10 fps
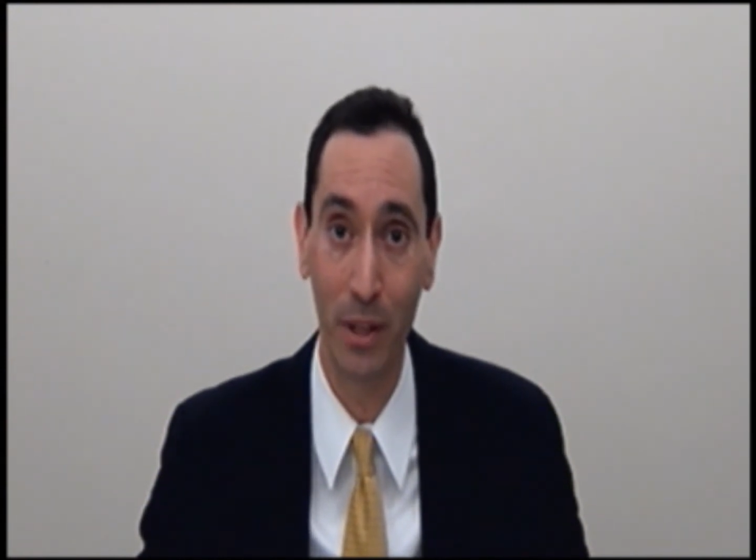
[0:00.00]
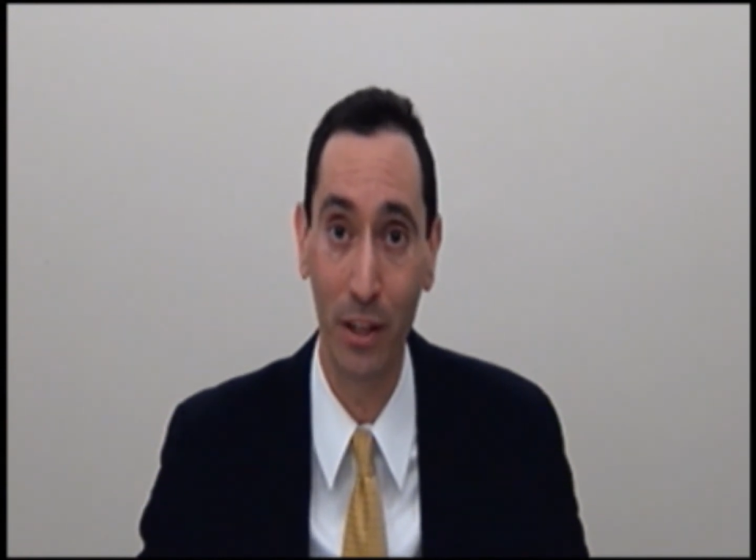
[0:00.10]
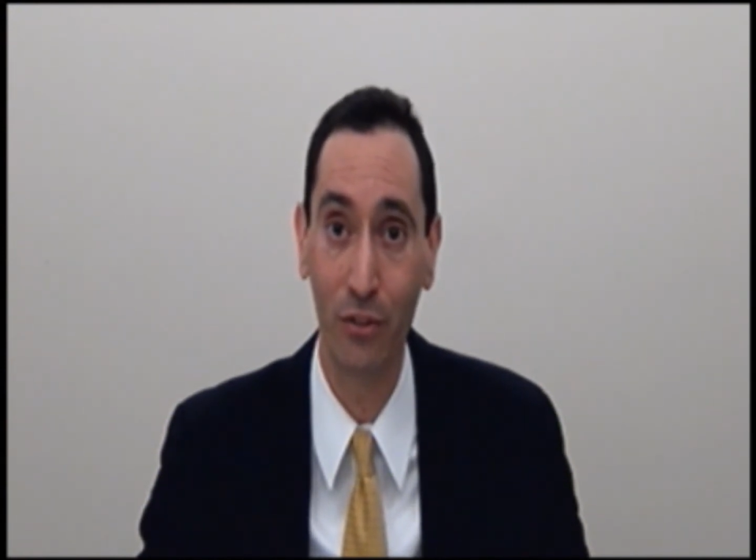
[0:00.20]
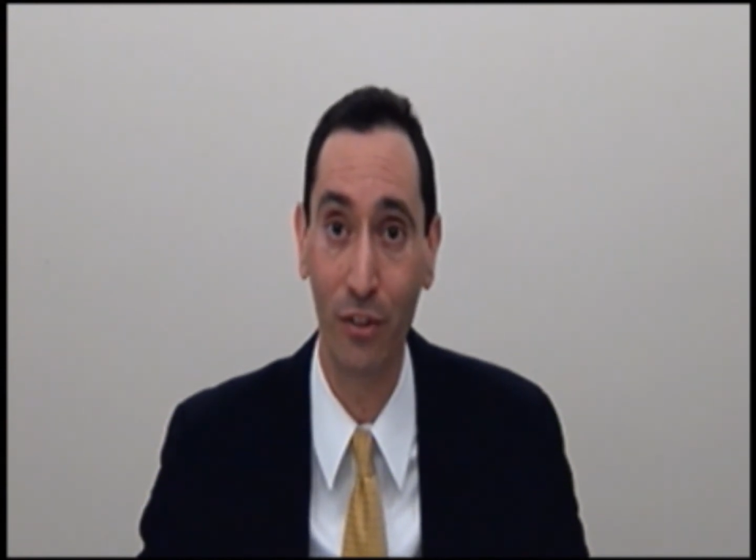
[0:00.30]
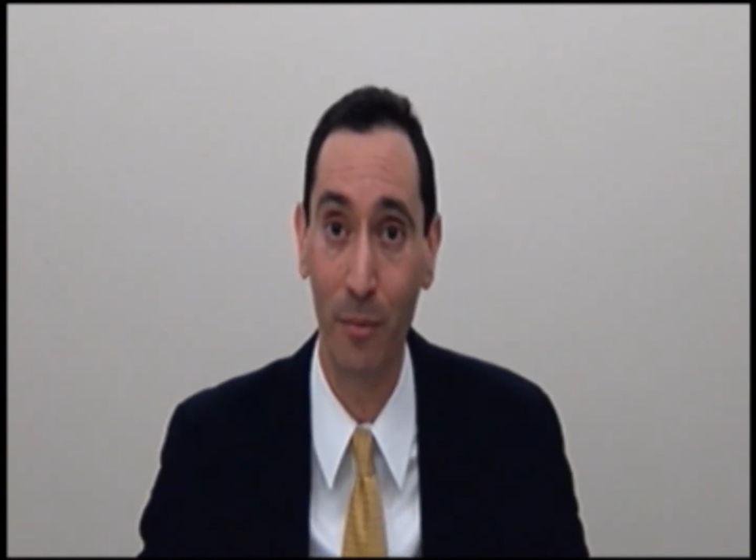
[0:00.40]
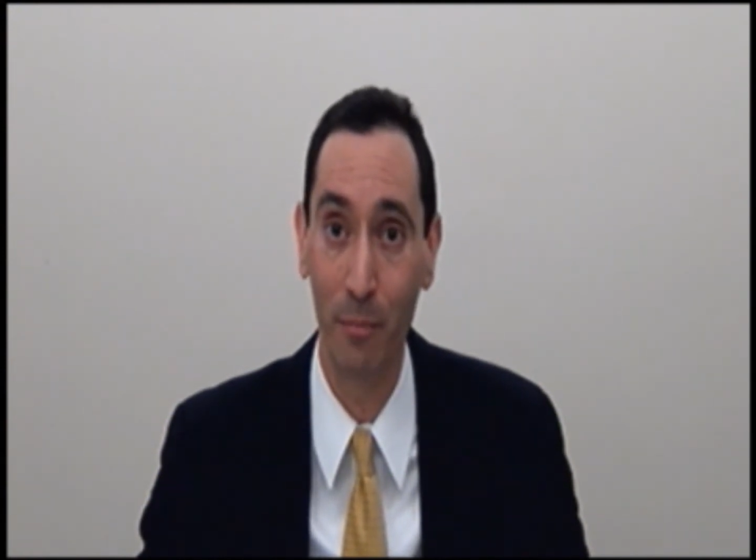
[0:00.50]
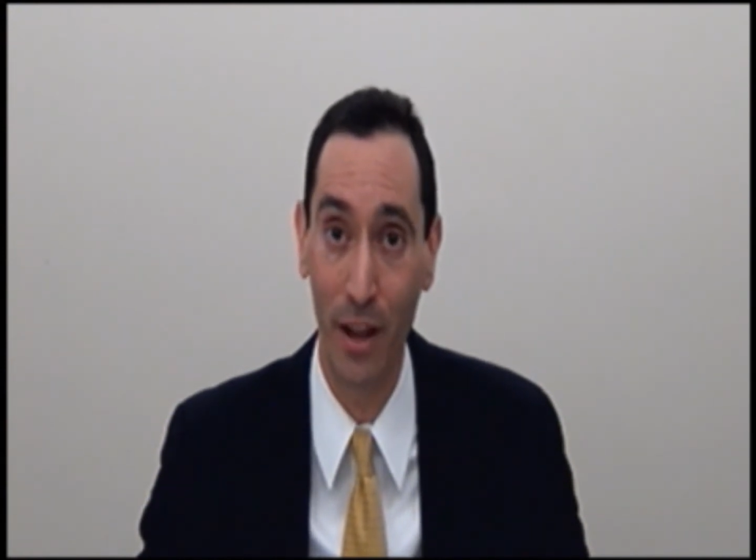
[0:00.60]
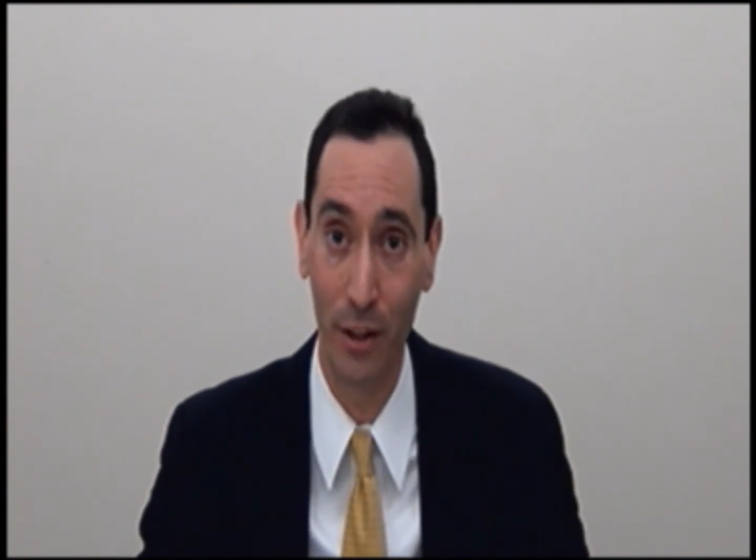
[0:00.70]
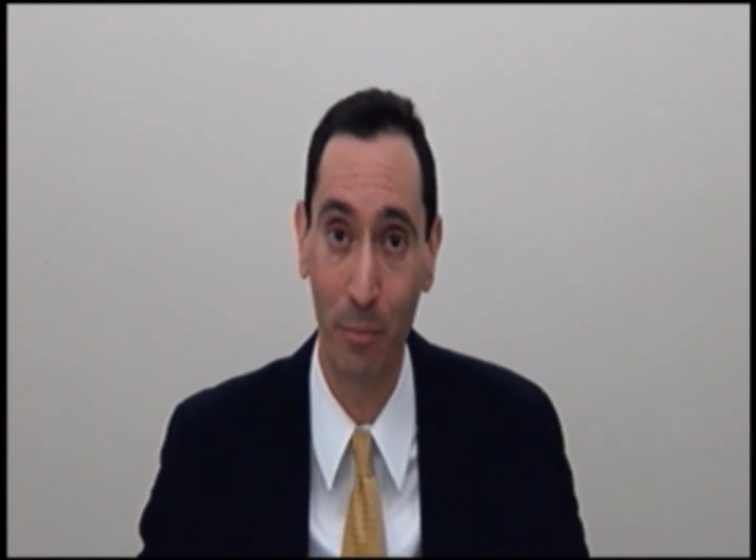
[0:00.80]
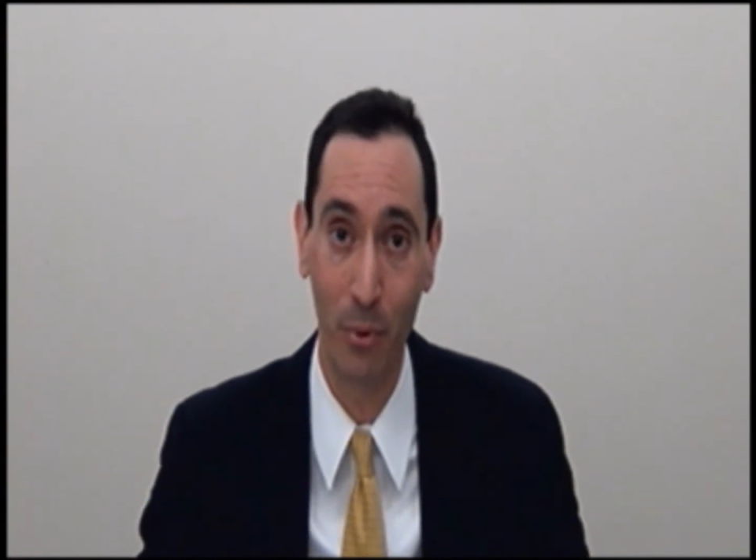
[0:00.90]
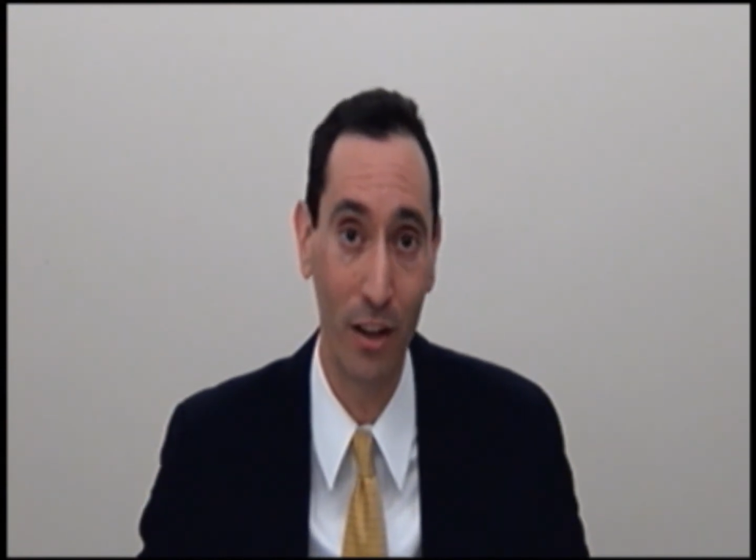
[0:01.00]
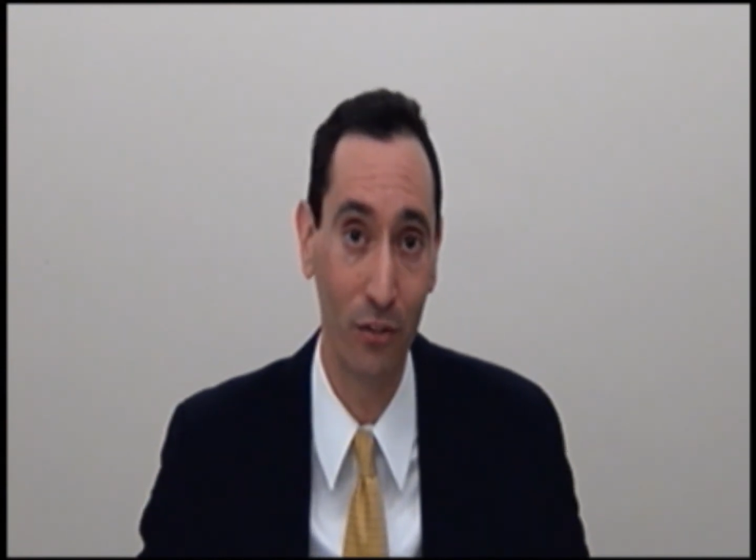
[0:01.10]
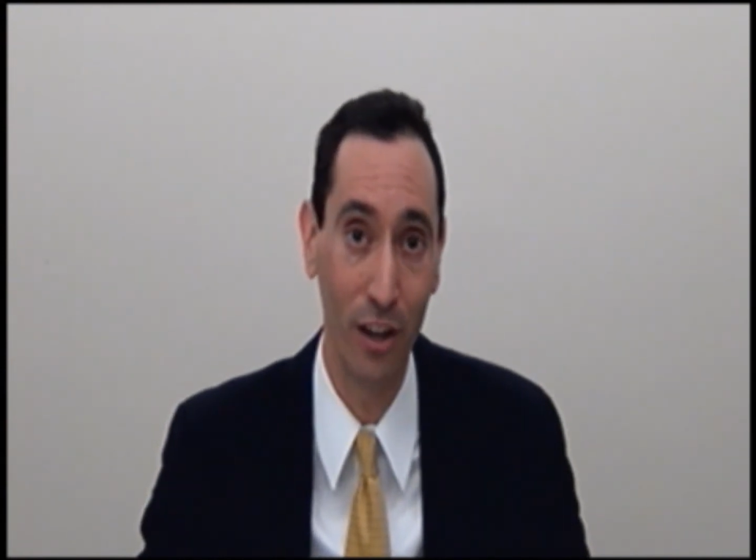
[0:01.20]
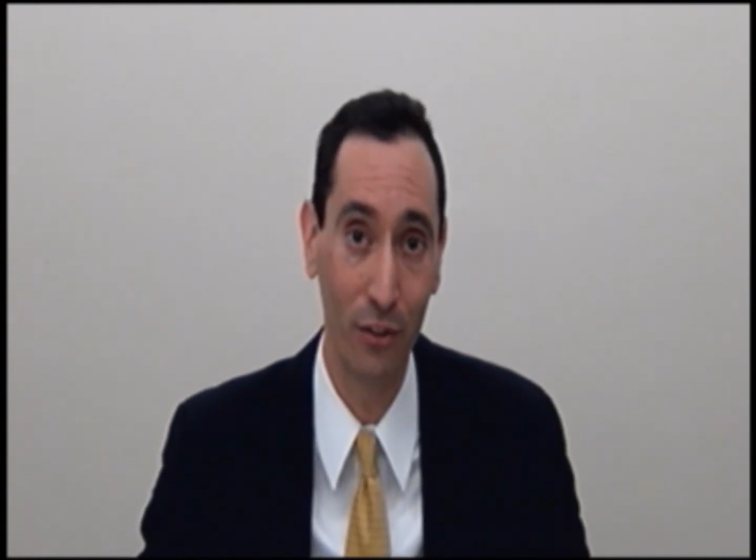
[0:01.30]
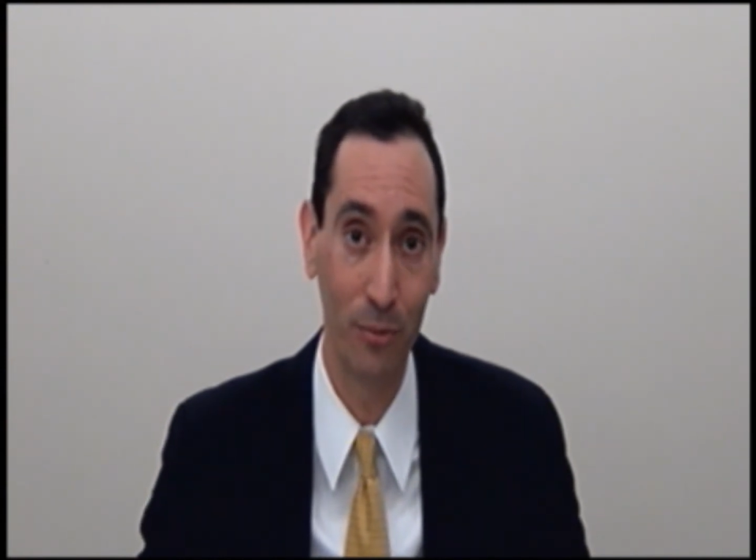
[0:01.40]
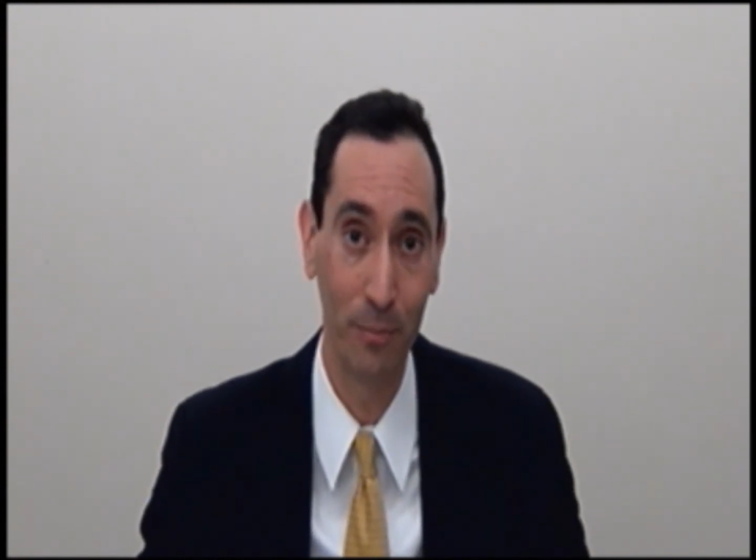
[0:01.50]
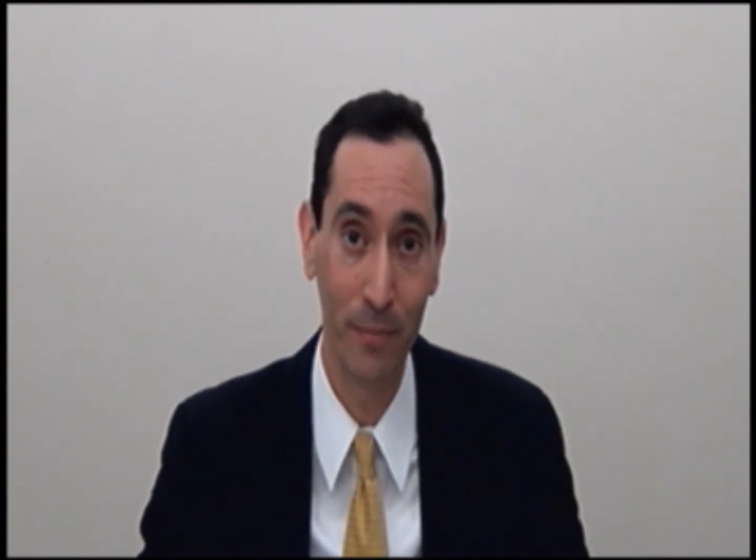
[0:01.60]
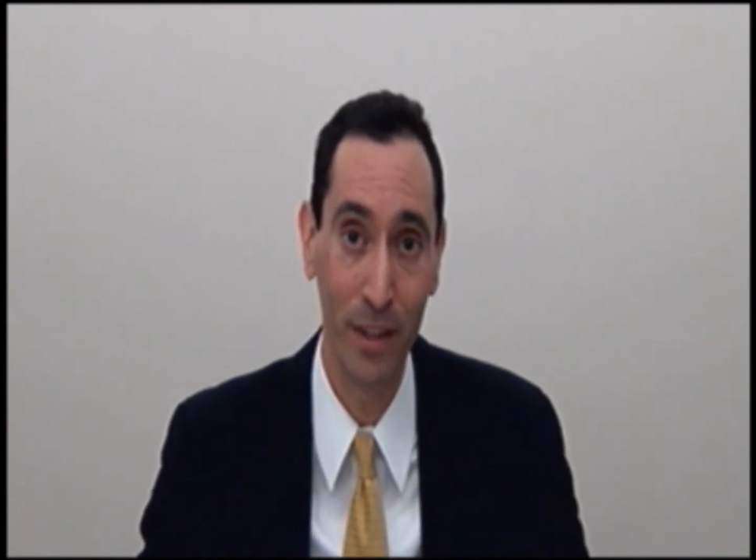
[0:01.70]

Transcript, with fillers: peeks at the process.